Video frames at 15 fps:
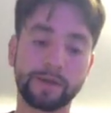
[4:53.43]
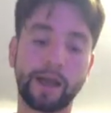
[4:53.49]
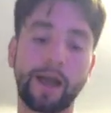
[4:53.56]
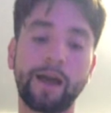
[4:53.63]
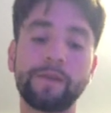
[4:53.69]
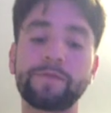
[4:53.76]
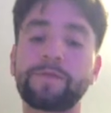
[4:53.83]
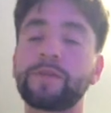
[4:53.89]

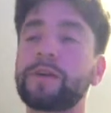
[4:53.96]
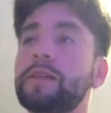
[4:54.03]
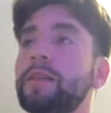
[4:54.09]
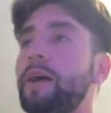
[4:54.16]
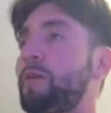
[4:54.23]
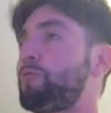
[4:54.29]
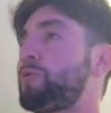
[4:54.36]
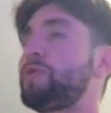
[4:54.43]
Have fun
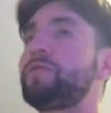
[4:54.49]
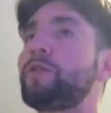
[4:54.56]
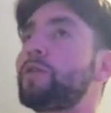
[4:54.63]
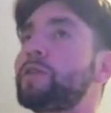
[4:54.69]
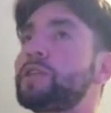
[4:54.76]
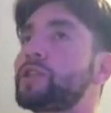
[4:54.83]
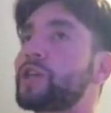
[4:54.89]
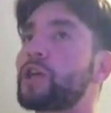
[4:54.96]
like we've known
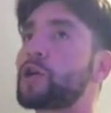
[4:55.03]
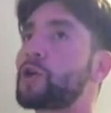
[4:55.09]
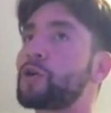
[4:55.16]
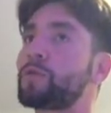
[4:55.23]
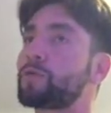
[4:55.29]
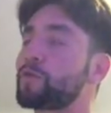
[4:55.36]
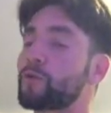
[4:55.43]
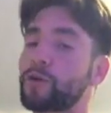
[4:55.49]
each other
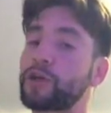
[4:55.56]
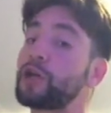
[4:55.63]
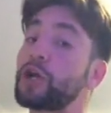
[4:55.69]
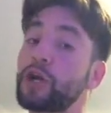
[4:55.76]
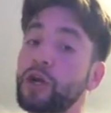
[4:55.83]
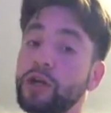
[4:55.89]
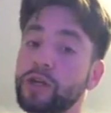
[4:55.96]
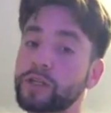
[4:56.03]
for
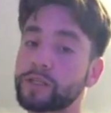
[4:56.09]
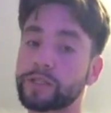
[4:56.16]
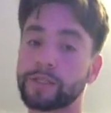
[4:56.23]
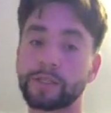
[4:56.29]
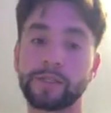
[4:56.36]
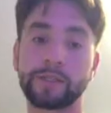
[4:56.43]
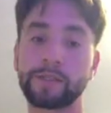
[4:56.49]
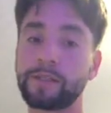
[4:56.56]
years,
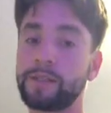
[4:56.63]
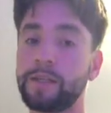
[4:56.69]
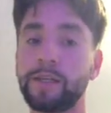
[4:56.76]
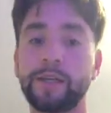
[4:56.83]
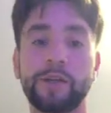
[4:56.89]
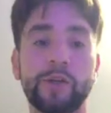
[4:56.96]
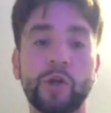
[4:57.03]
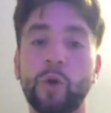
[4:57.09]
and
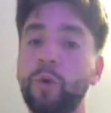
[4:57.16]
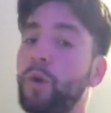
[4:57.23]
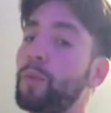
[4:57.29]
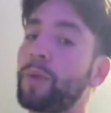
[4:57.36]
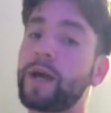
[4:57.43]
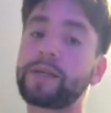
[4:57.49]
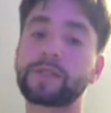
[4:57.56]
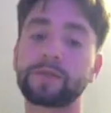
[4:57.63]
we're
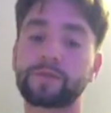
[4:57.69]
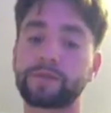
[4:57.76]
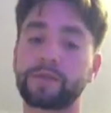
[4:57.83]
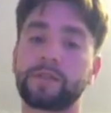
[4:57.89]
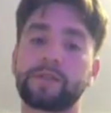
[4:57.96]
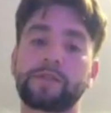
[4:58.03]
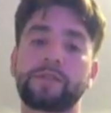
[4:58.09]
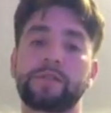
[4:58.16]
best of
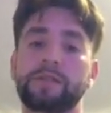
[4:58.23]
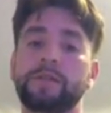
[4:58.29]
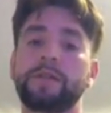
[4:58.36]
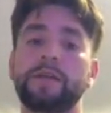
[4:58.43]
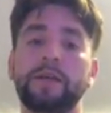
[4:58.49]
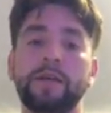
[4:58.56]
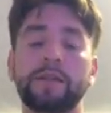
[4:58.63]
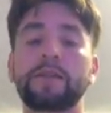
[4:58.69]
friends.
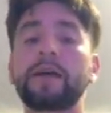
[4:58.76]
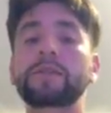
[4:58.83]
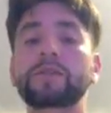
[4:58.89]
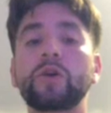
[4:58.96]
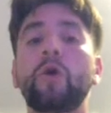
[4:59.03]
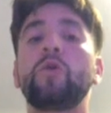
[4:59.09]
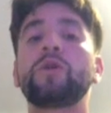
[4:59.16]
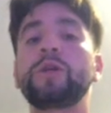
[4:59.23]
That's the
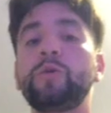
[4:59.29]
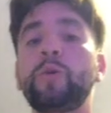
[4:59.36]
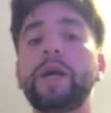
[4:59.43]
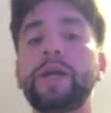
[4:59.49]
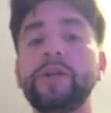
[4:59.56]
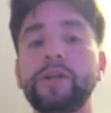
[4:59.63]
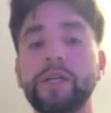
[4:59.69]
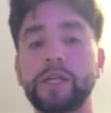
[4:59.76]
only way
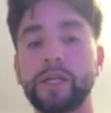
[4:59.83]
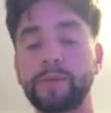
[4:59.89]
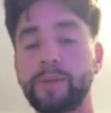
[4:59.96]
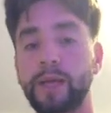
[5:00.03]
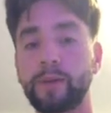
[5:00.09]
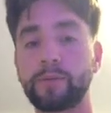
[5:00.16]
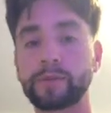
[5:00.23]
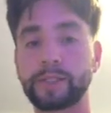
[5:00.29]
you're going to be
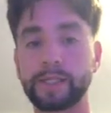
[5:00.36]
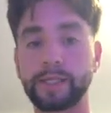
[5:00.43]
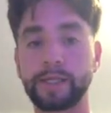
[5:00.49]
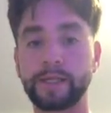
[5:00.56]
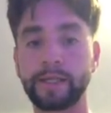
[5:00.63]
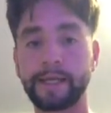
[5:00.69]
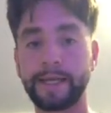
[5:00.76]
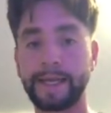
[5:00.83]
able to
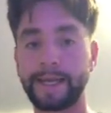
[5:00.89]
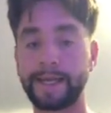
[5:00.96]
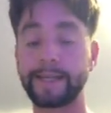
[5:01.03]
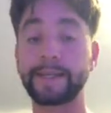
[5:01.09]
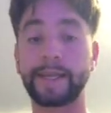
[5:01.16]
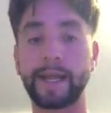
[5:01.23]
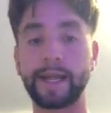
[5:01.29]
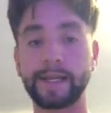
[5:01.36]

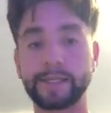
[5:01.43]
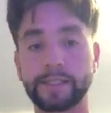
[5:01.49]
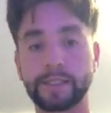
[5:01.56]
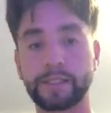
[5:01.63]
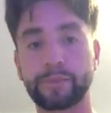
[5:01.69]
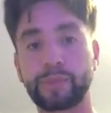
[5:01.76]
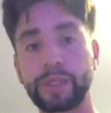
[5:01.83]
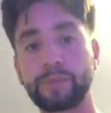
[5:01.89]
engage
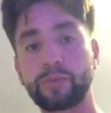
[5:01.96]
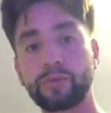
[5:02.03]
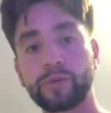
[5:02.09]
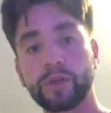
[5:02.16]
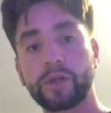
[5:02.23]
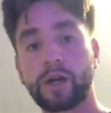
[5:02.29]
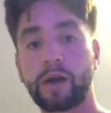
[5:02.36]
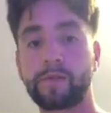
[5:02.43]
the people in
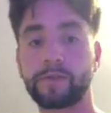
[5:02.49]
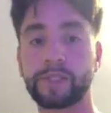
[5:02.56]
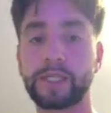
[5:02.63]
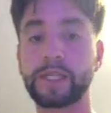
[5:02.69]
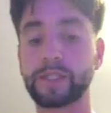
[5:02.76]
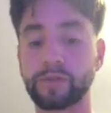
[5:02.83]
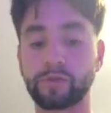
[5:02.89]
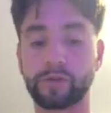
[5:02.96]
the
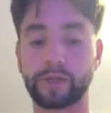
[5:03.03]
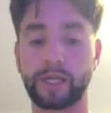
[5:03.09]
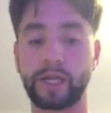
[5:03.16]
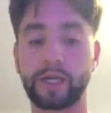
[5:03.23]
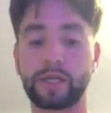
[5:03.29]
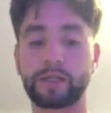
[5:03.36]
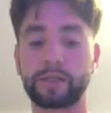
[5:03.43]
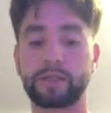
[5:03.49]
conversation
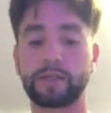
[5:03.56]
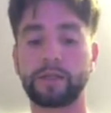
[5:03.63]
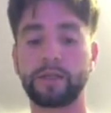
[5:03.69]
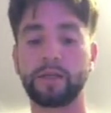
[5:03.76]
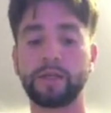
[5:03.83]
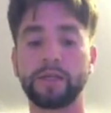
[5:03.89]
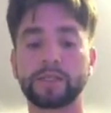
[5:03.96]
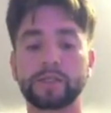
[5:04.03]
organically.
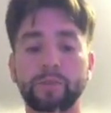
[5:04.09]
So